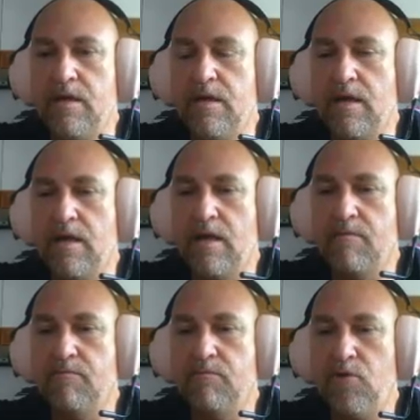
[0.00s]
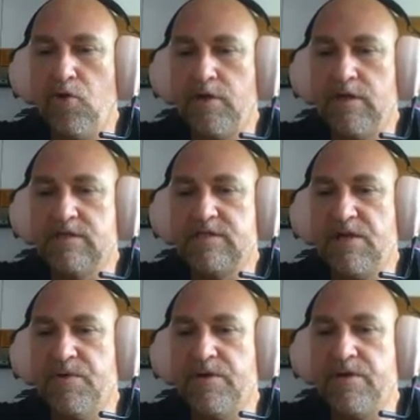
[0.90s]
um, looking to see
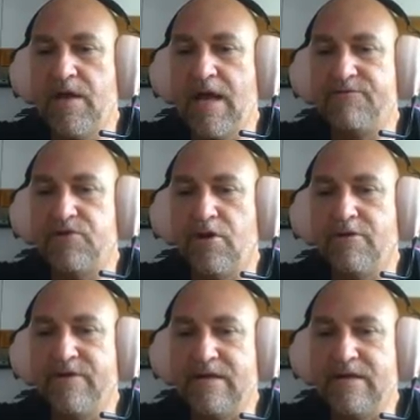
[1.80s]
what you have to offer.